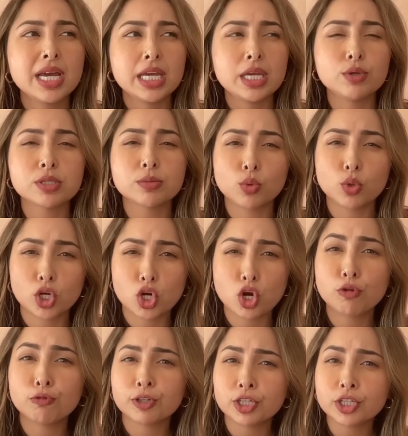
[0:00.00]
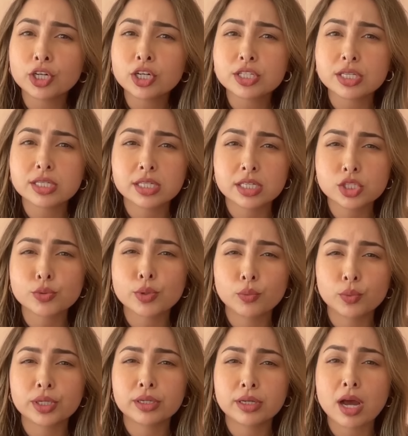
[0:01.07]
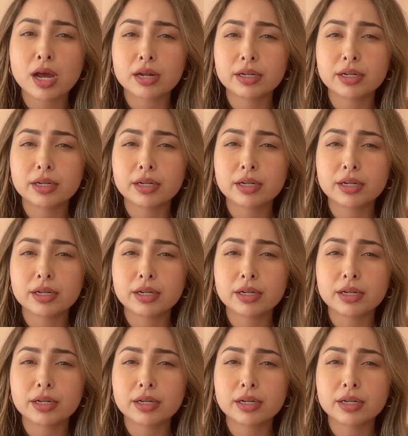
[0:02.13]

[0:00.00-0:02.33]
he was a more covert narcissist so i would not